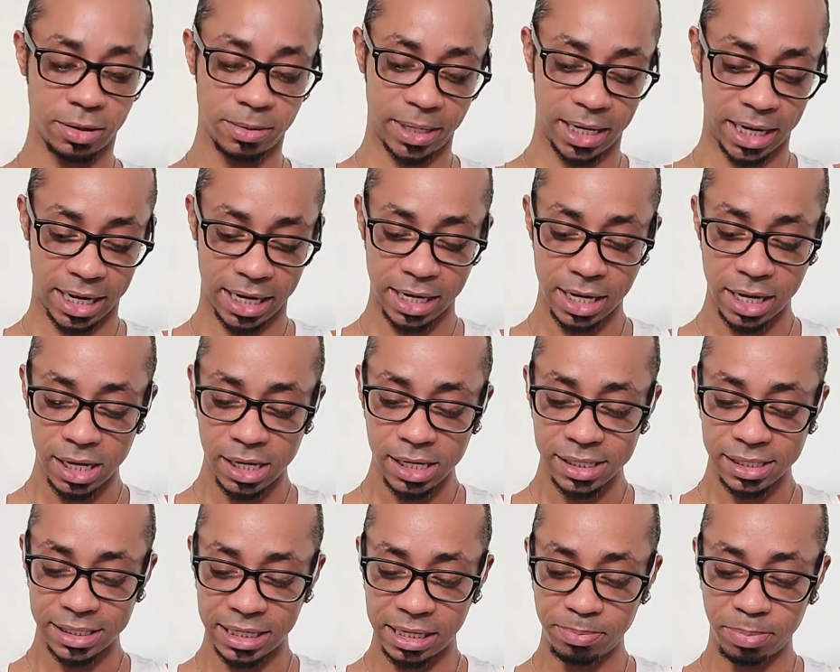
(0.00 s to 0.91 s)
Okay.
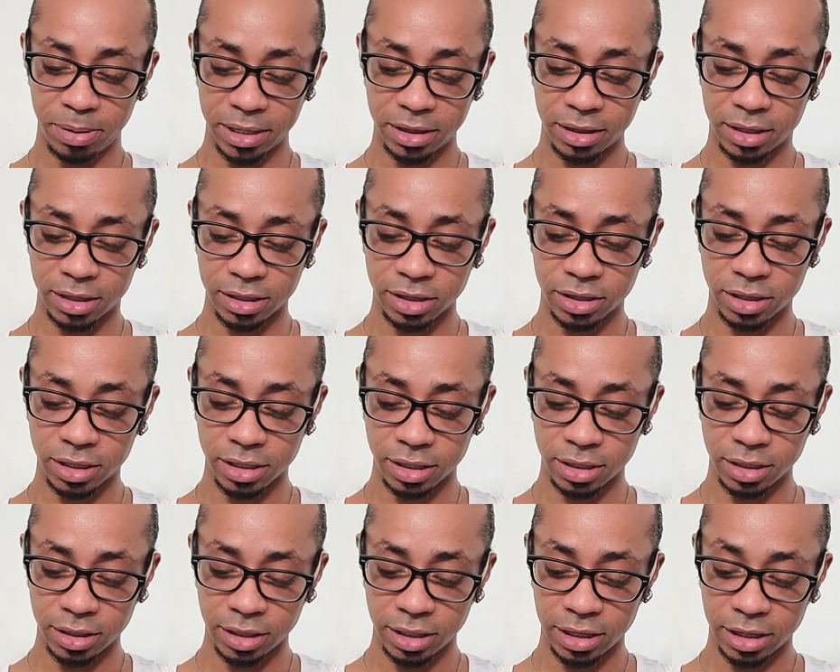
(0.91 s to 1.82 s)
See, but
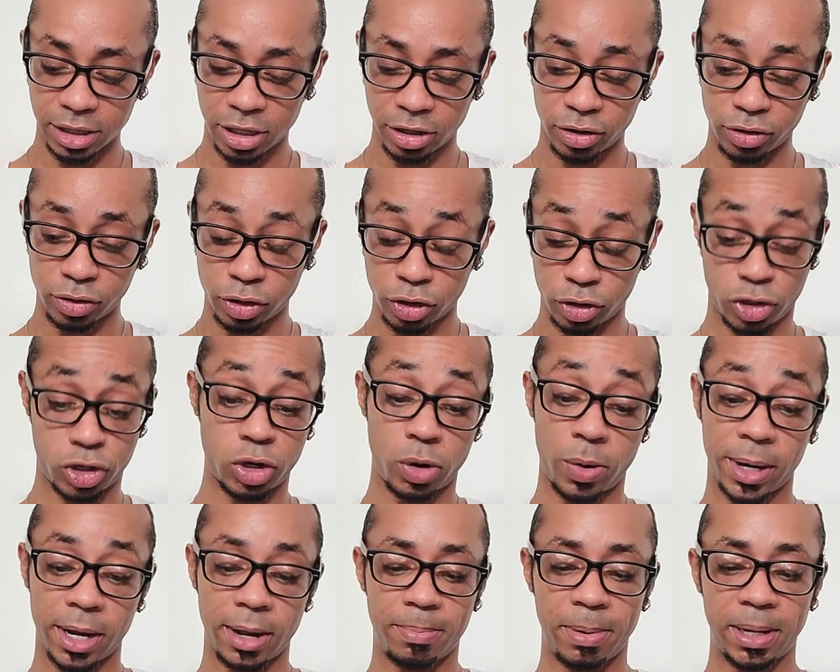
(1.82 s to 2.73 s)
the, the you're
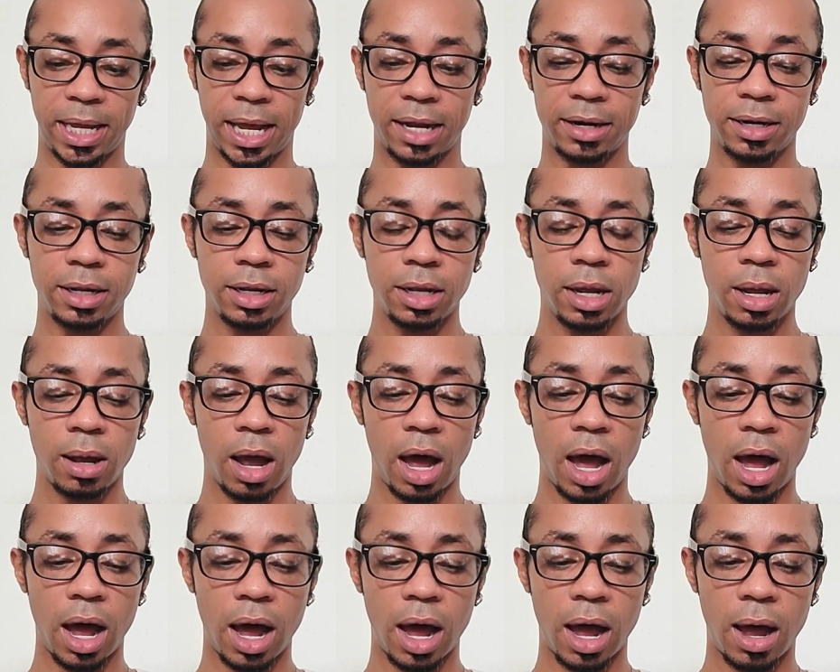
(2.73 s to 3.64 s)
showing up again.
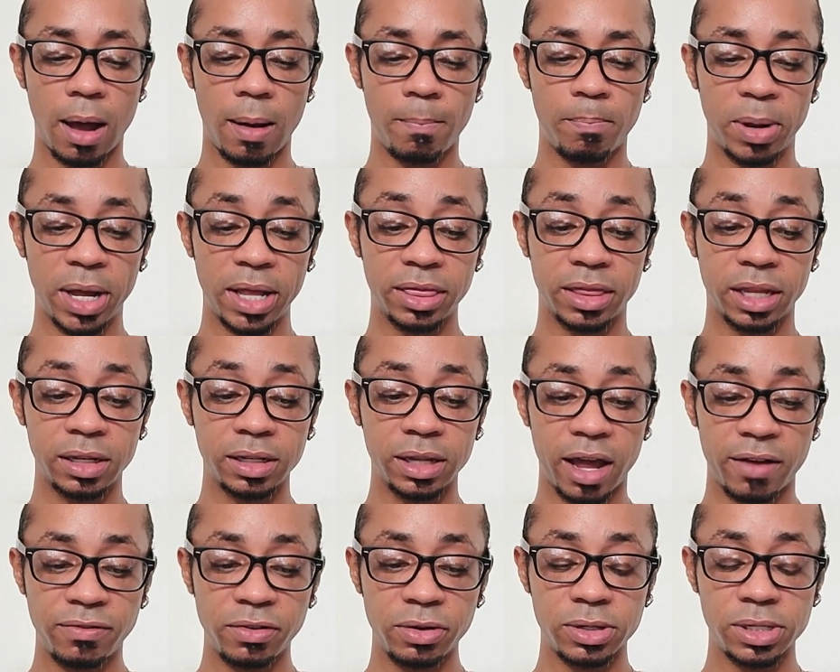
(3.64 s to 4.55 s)
Uh, but the
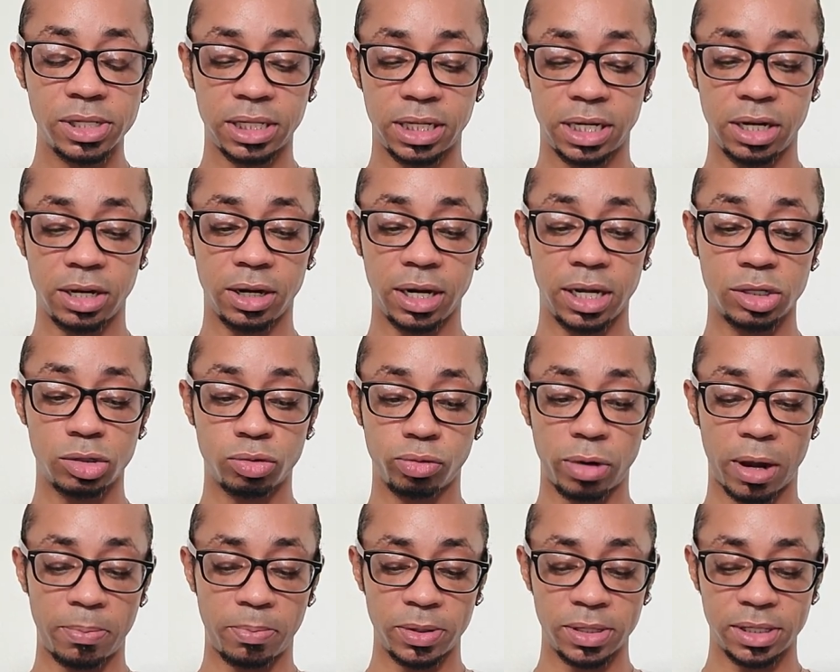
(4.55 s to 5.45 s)
lovers here is
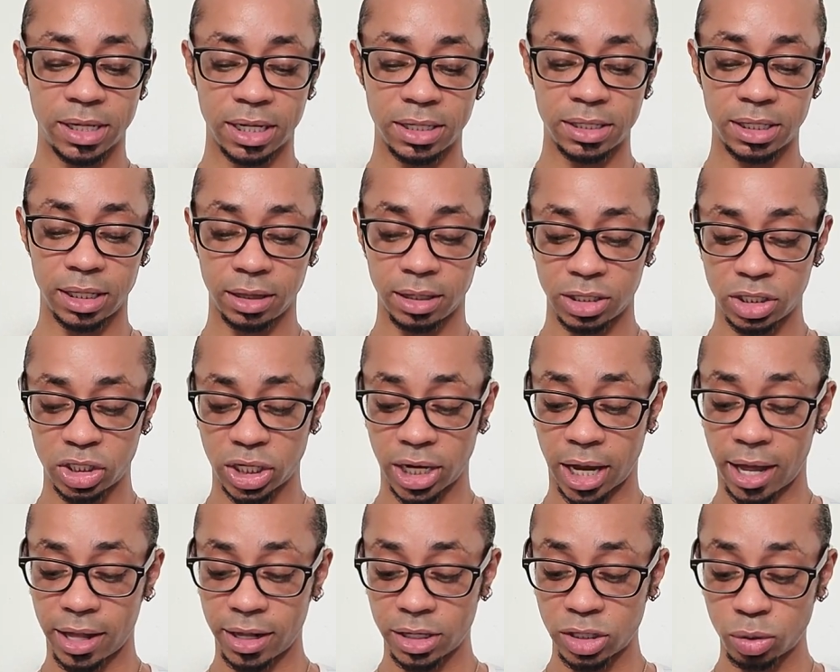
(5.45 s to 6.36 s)
representing the
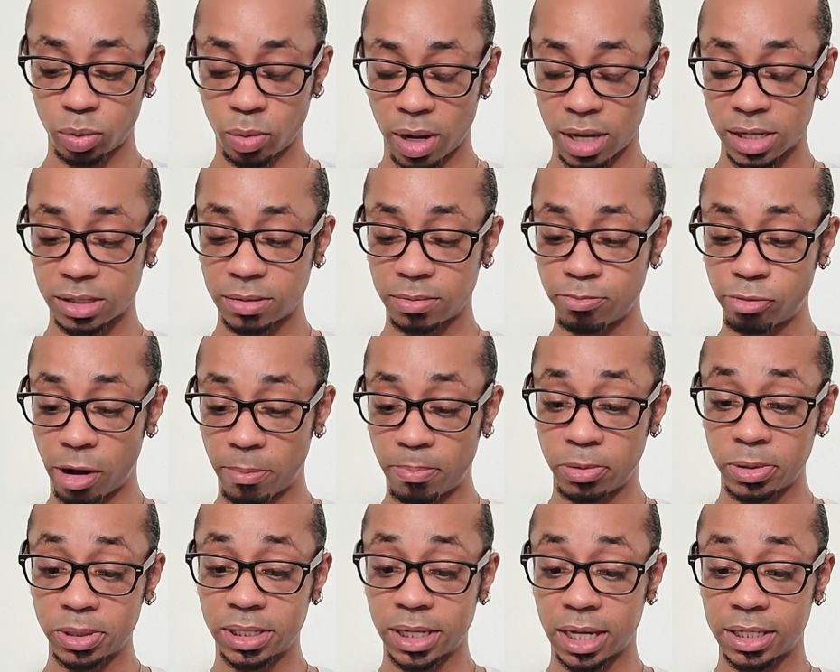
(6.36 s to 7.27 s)
challenge was
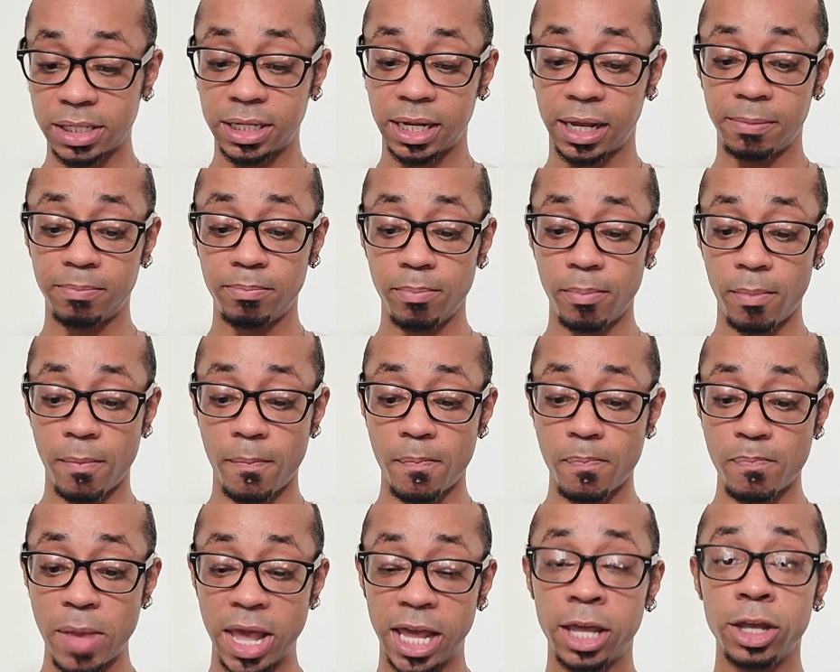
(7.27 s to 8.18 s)
representing
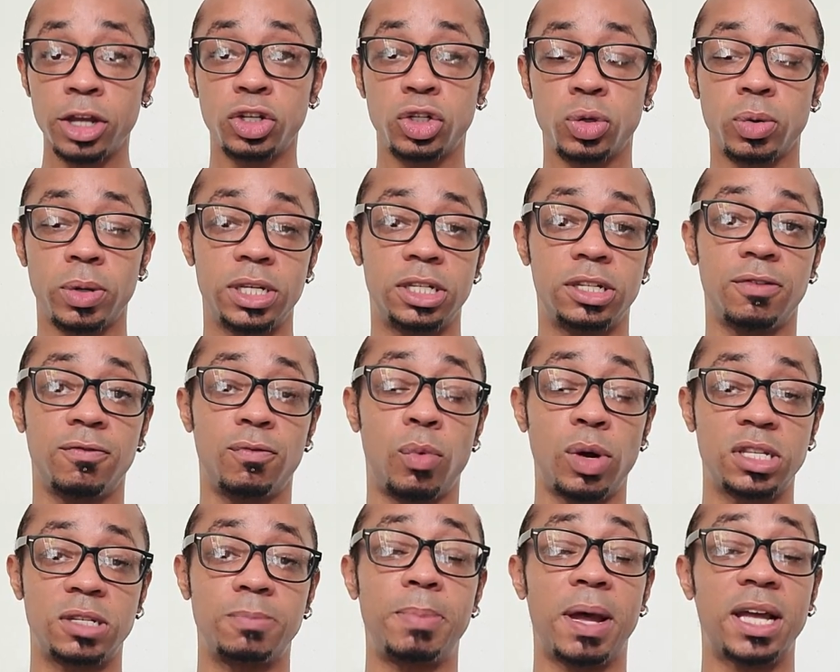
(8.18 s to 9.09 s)
making a choice of
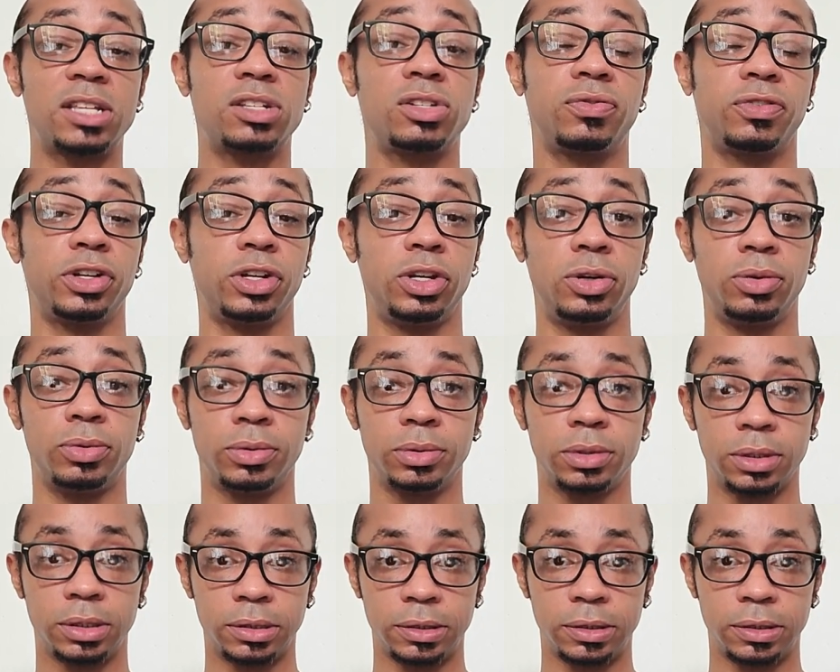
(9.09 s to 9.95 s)
what's best for you.